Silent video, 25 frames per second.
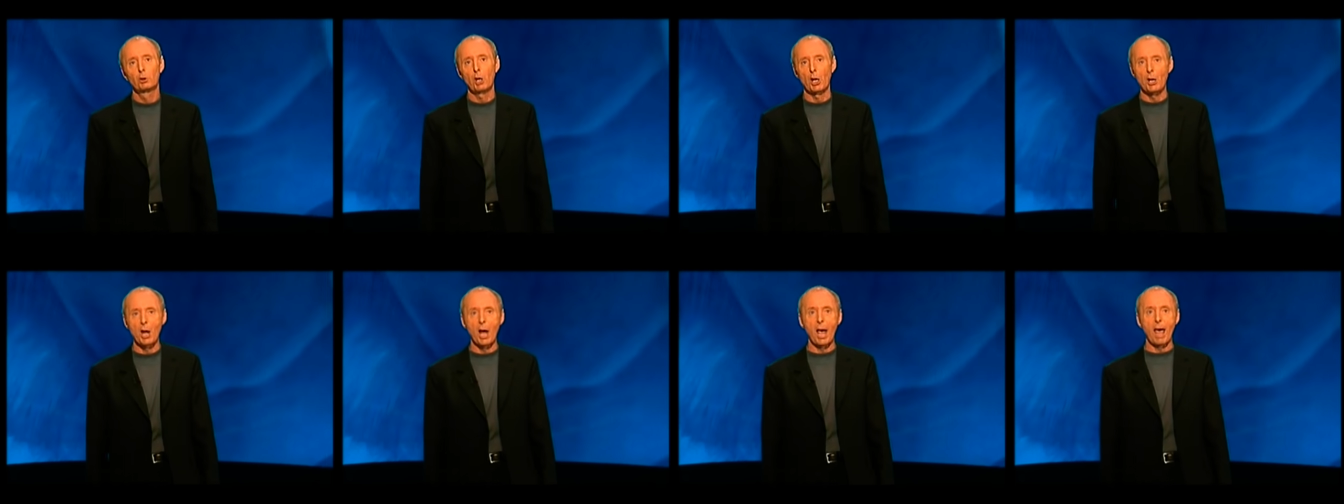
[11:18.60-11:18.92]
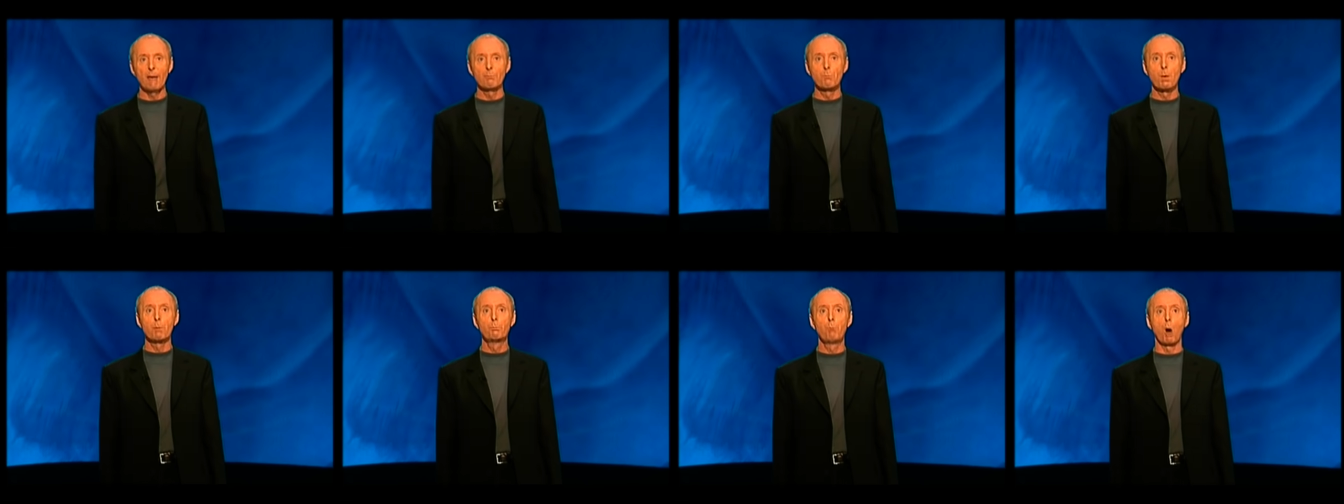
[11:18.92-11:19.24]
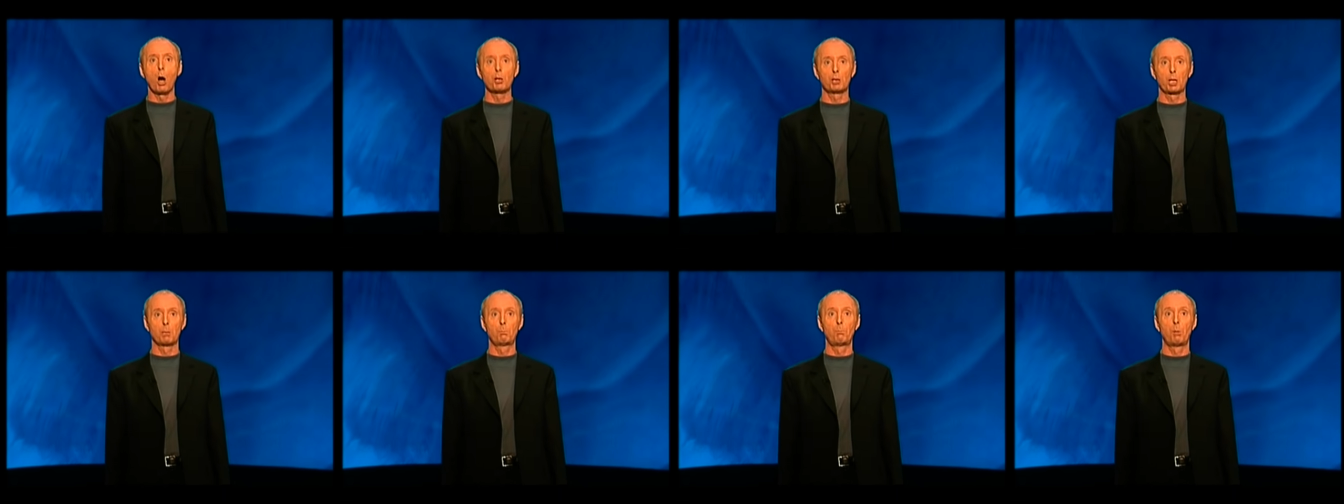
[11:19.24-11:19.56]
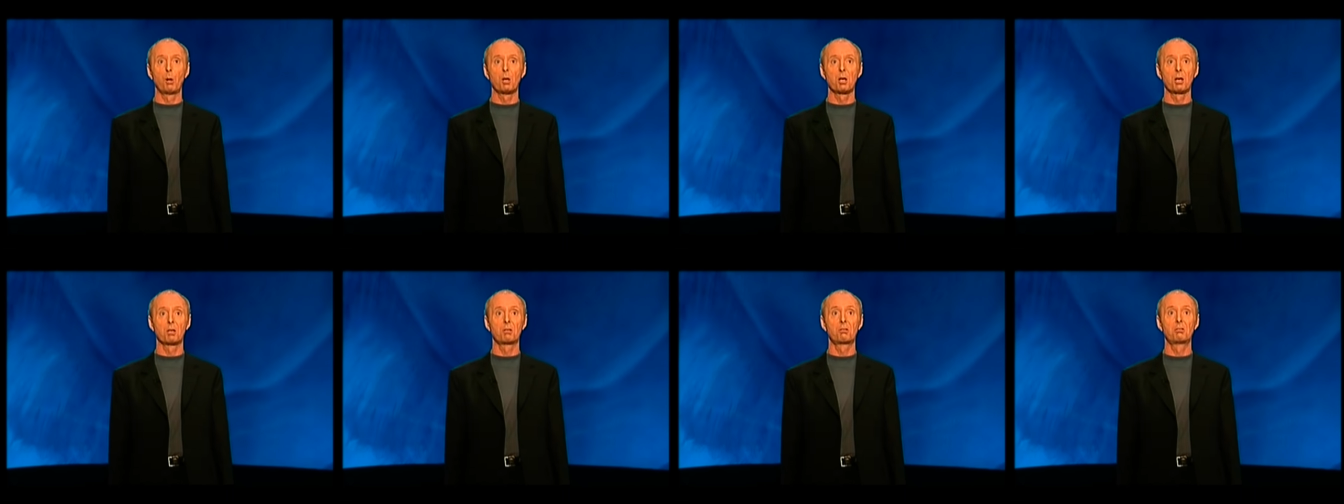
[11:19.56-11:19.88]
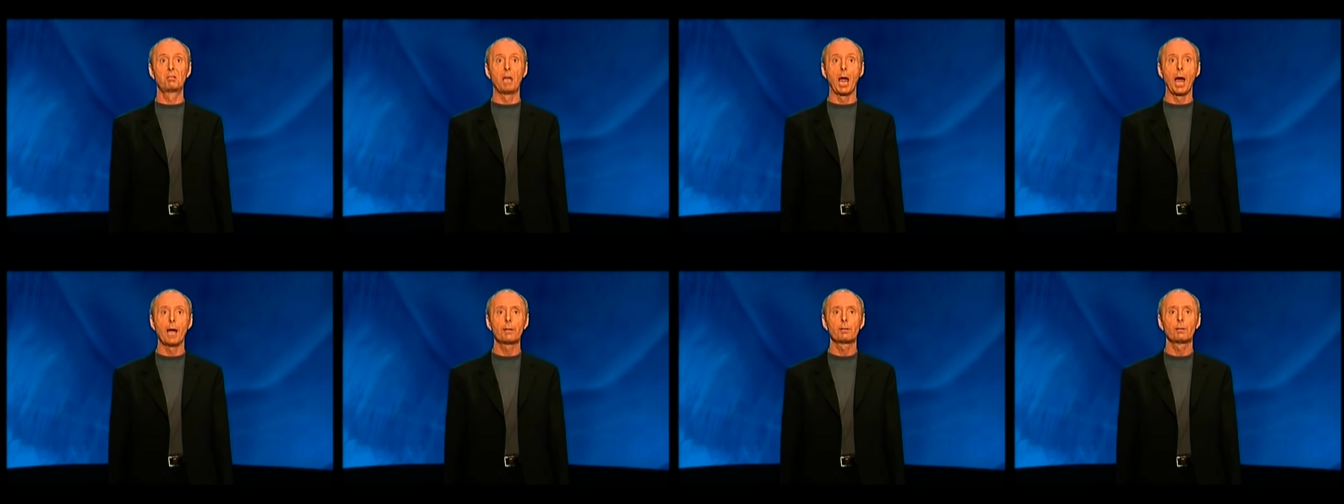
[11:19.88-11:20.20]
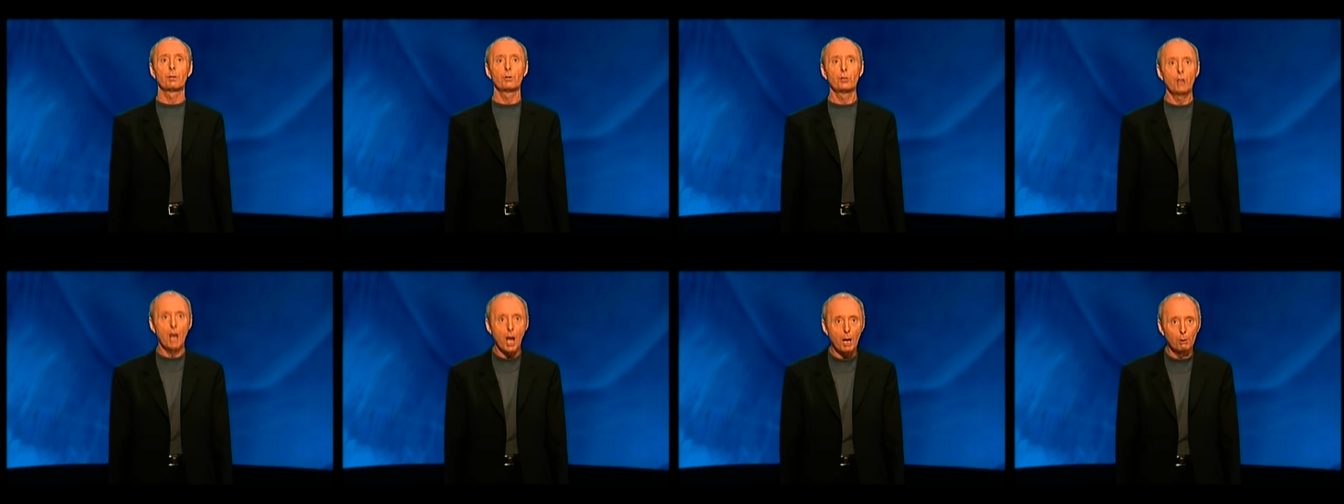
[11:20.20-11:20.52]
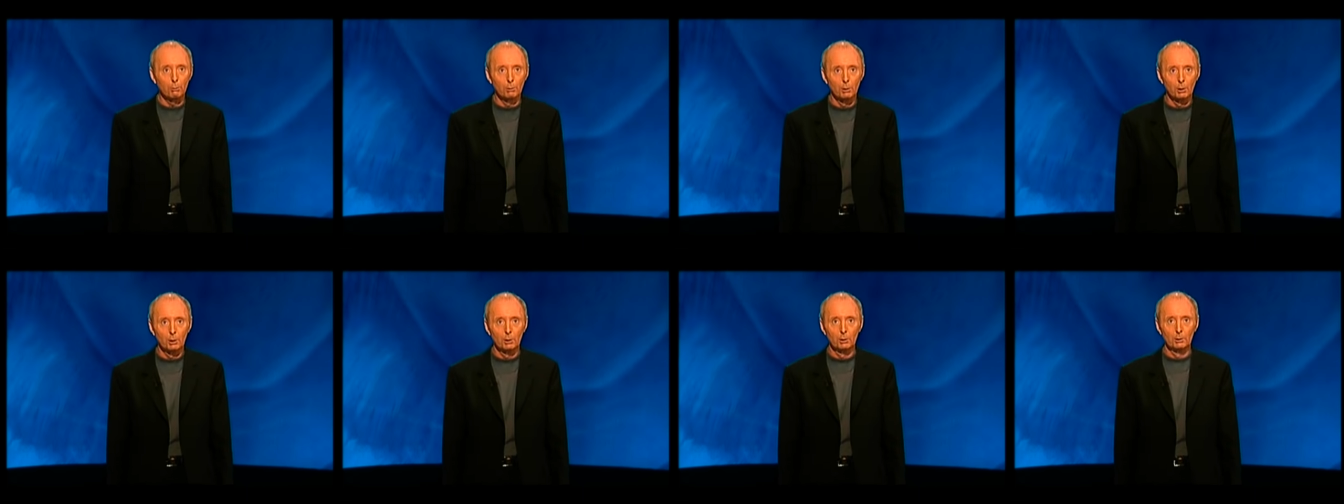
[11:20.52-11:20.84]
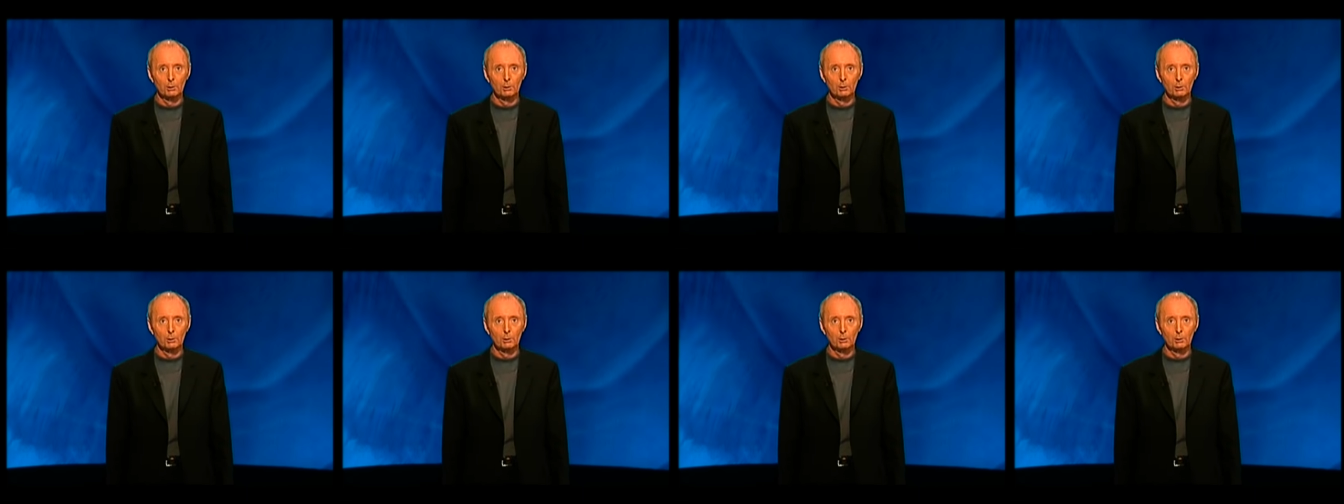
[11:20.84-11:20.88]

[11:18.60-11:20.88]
Can I have me body pierced, Dad? No.